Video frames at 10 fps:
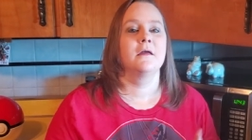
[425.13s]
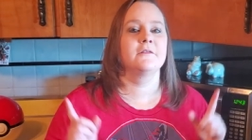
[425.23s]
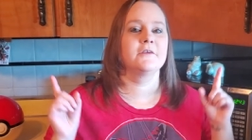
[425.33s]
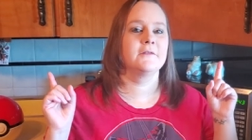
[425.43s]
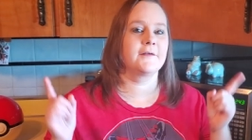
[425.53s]

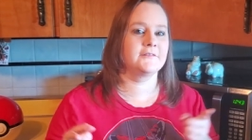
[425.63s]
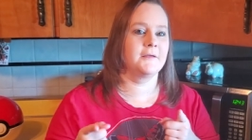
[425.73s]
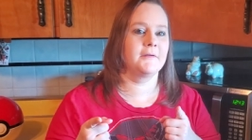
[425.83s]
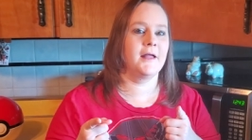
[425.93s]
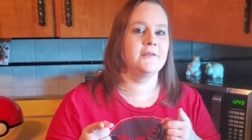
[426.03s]
Until next
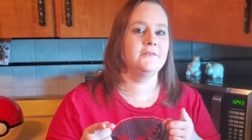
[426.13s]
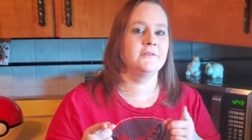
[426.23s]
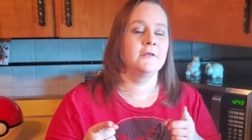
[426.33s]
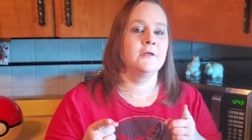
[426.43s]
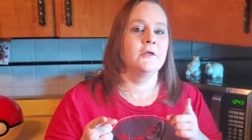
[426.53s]
time, guys,
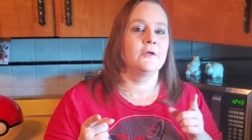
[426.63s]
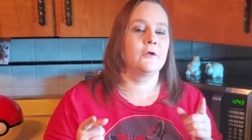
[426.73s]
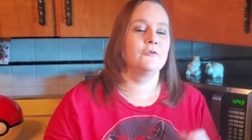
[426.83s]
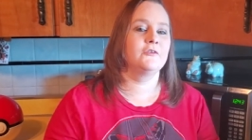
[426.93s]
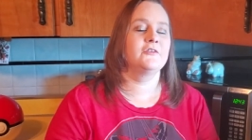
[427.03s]

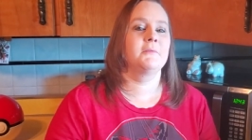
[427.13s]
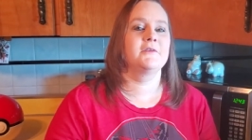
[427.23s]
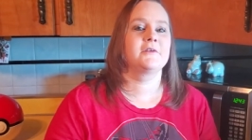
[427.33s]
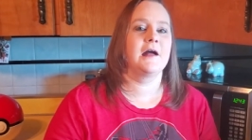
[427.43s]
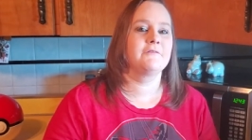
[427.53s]
go enjoy some
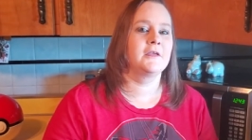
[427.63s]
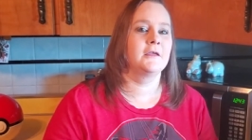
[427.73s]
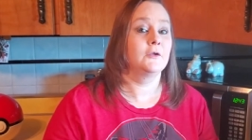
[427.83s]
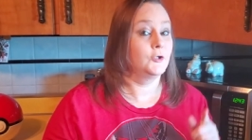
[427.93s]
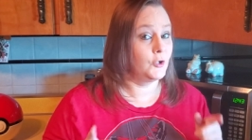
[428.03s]
iced
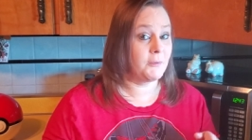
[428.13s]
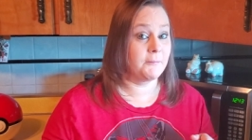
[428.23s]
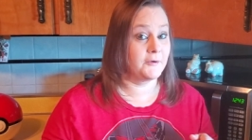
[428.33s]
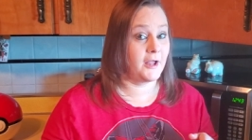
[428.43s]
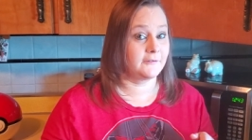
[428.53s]
coffee, go be
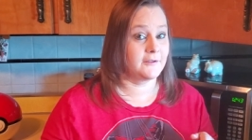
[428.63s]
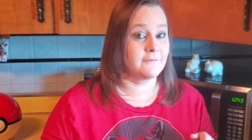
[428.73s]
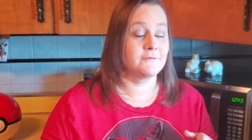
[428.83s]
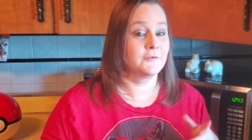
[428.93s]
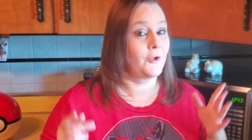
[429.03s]

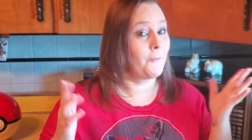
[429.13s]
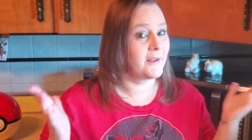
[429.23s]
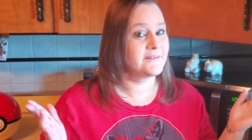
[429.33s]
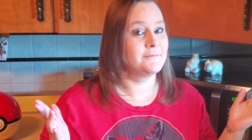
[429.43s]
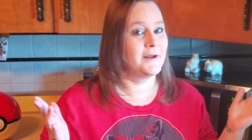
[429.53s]
productive, go
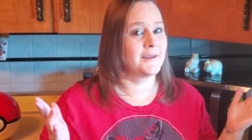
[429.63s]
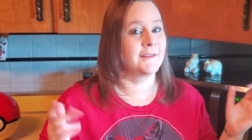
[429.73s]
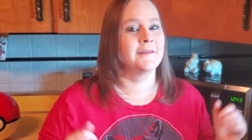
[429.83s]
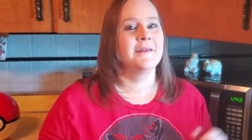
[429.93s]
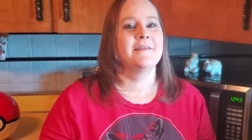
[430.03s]
make some money.